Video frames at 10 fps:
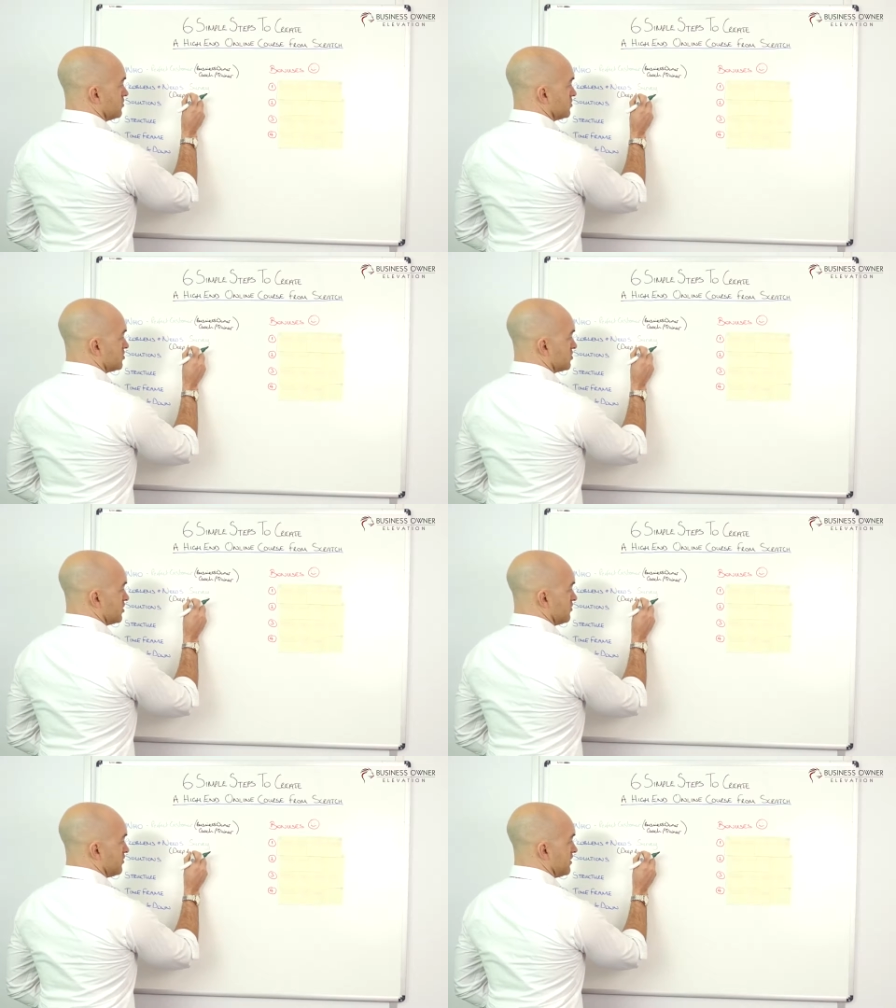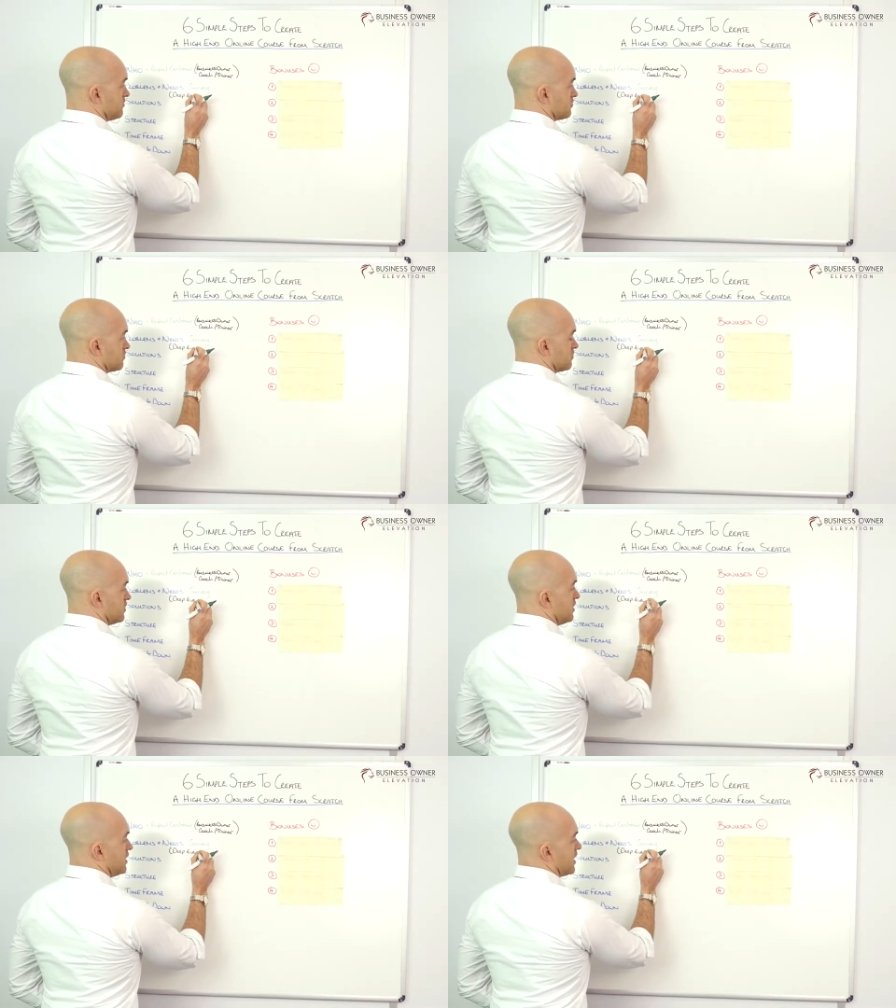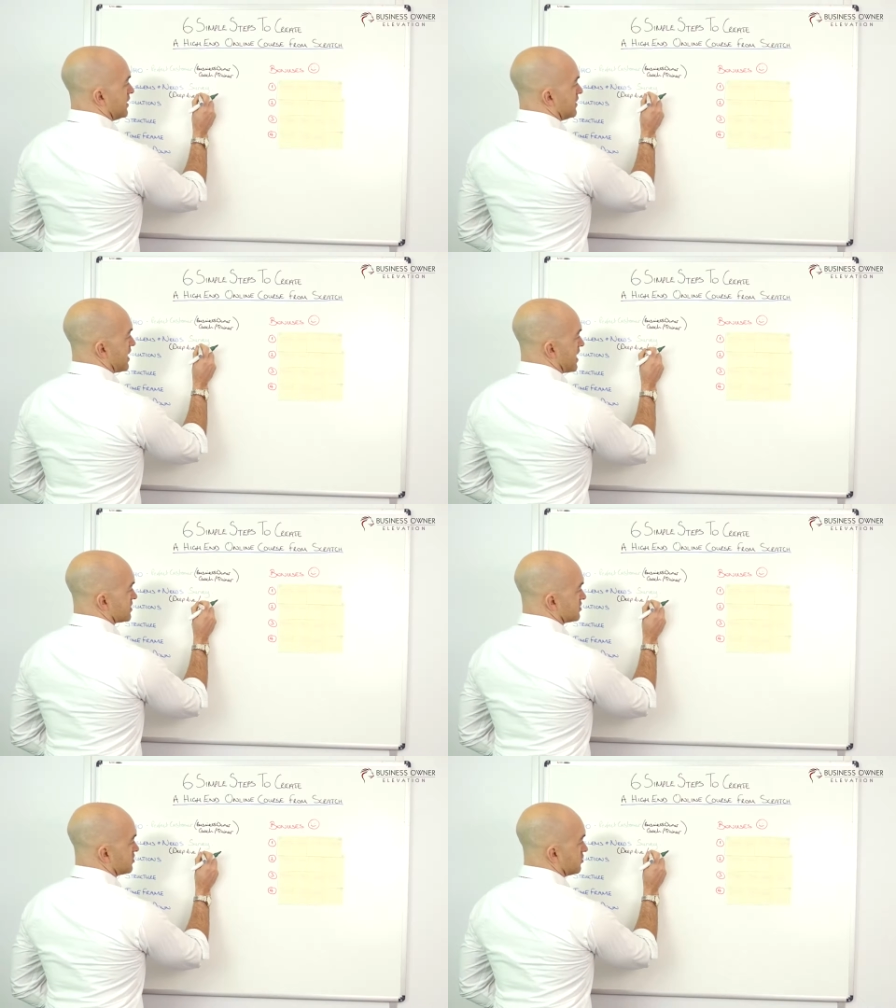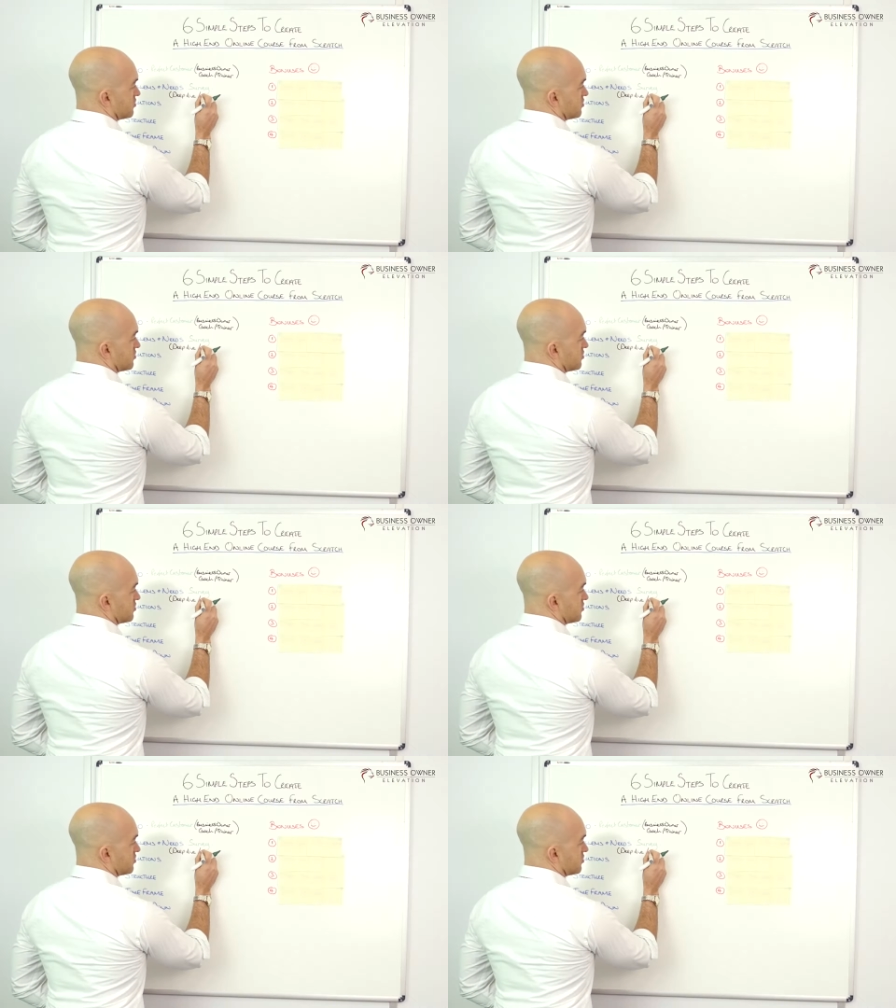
survey and ask your